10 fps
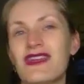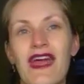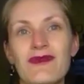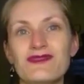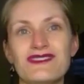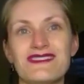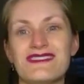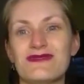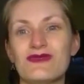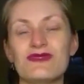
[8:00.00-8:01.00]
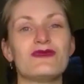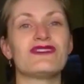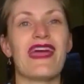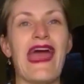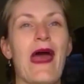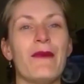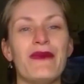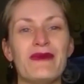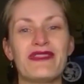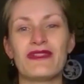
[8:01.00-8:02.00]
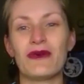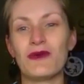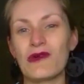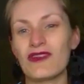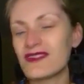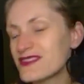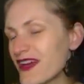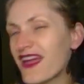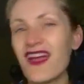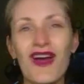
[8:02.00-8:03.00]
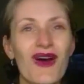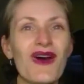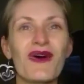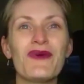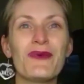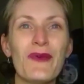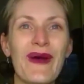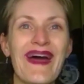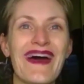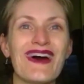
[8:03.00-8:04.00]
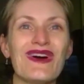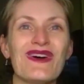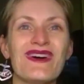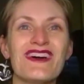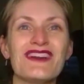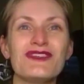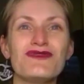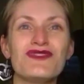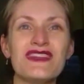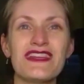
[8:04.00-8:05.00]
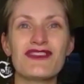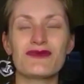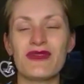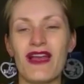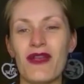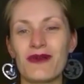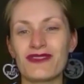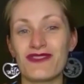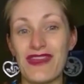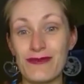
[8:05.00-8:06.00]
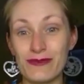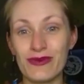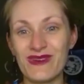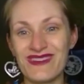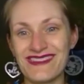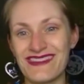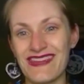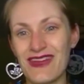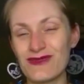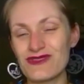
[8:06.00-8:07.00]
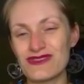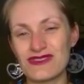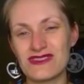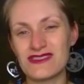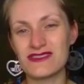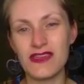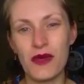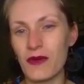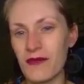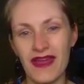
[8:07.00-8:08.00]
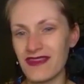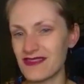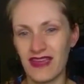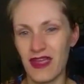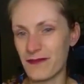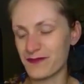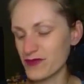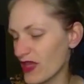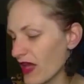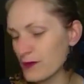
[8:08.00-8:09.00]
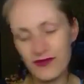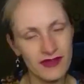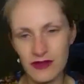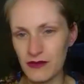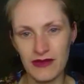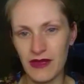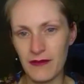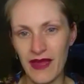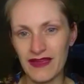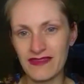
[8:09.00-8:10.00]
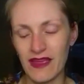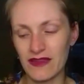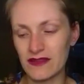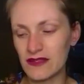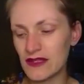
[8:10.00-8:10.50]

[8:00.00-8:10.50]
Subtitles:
captions. Was I happy with it all? I was like, wow, you've really given me a lot of input, and that was just so amazing. Absolutely amazing.